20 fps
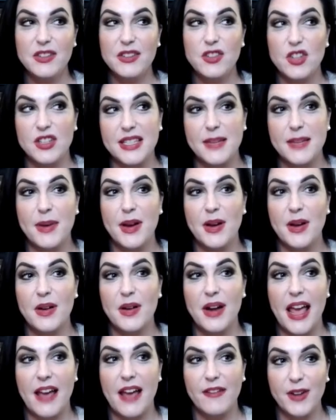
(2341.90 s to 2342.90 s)
just
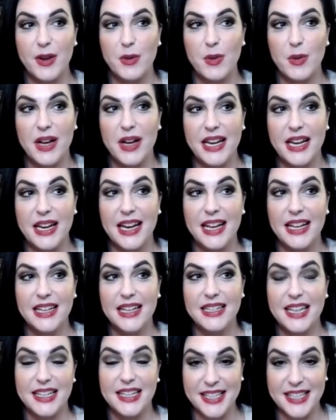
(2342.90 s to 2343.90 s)
about everyone
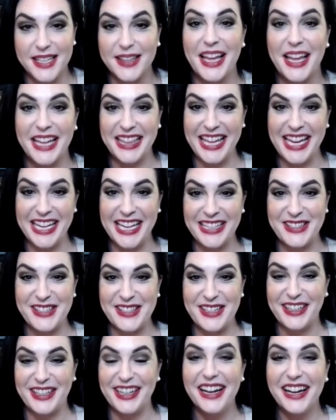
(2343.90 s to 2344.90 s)
doesn't like the
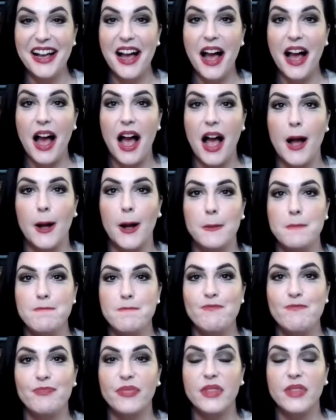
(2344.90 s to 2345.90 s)
answer.
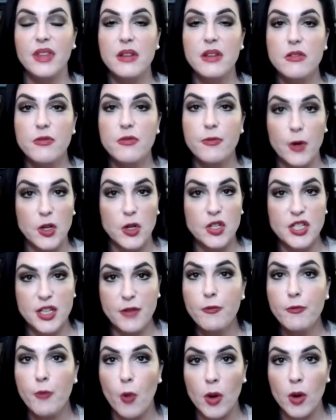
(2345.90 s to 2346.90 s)
First
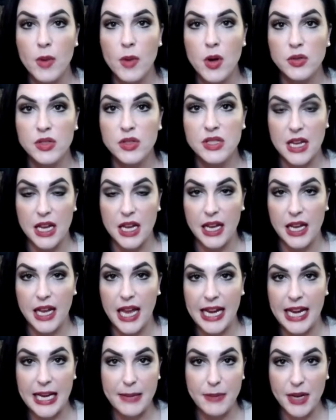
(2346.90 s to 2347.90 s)
and foremost,
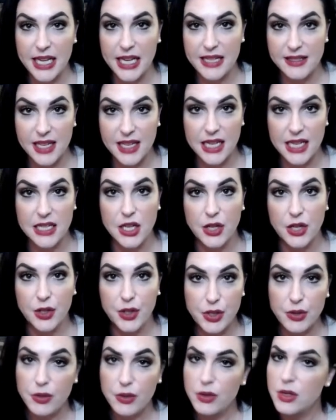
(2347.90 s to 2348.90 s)
anybody is going to tell
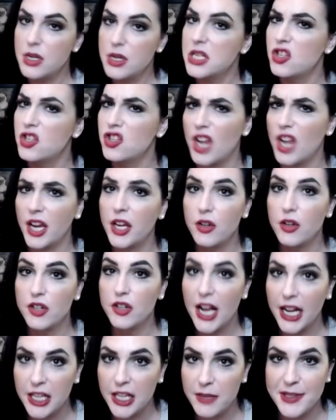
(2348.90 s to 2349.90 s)
you, check your
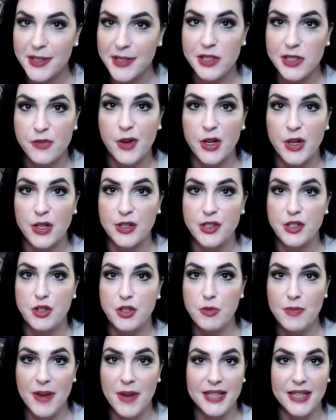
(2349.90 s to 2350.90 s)
documents first.
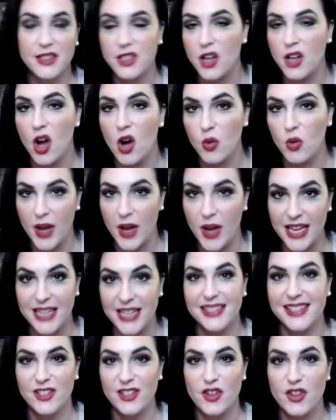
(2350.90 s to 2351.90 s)
You must
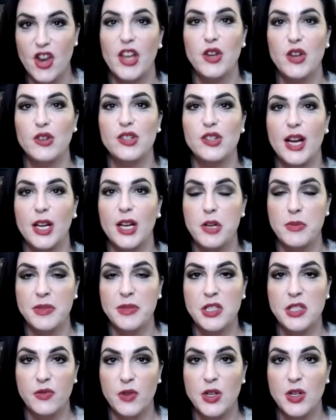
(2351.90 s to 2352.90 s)
always check your
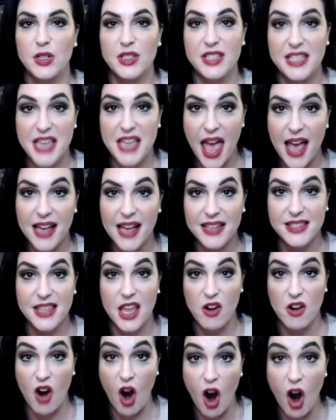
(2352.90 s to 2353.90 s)
documents first. Yes,
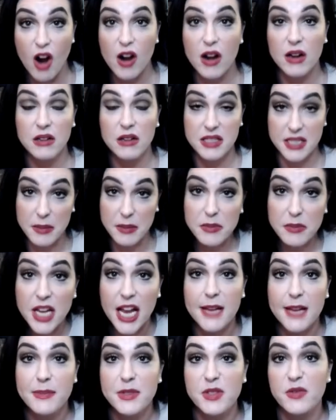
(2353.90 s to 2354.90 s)
there are
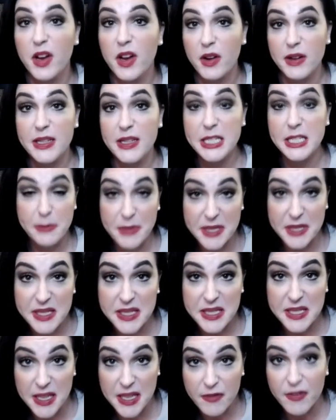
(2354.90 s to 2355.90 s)
sometimes very
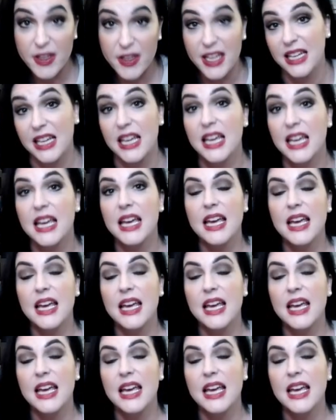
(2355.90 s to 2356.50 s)
specific